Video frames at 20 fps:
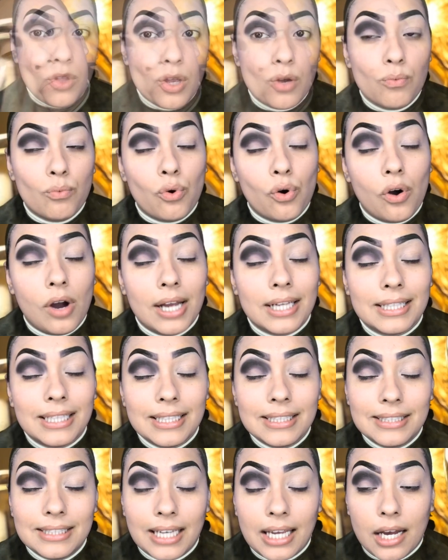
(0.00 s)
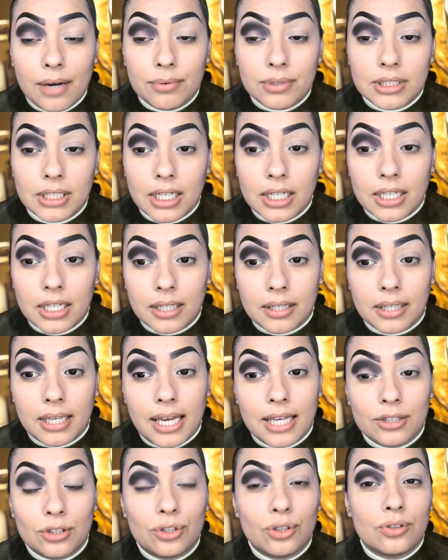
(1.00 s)
Well, I did say I wasn't gonna
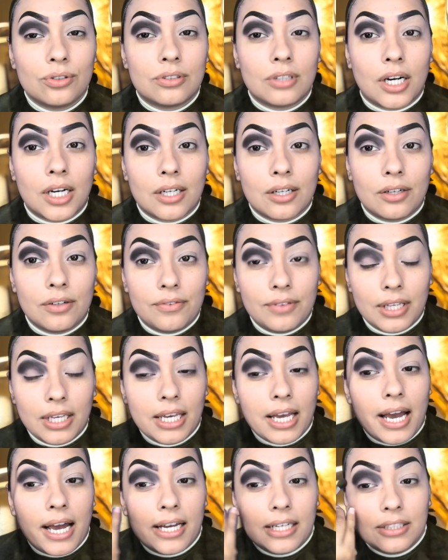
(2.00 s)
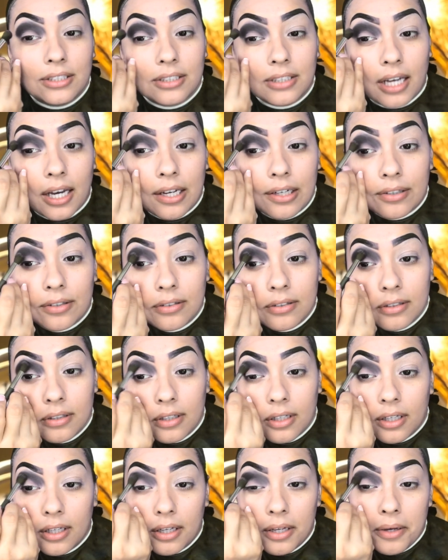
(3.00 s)
get too dark of the eyeshadow,
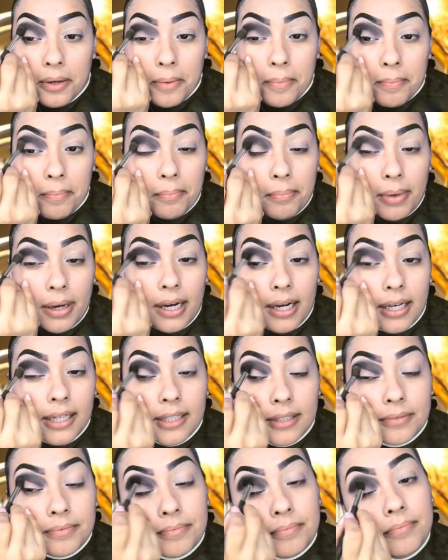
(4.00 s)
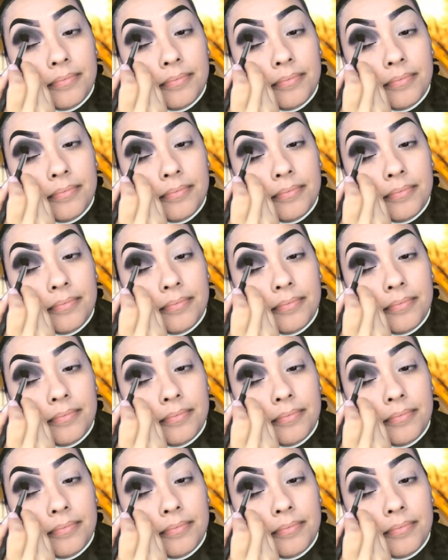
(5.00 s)
but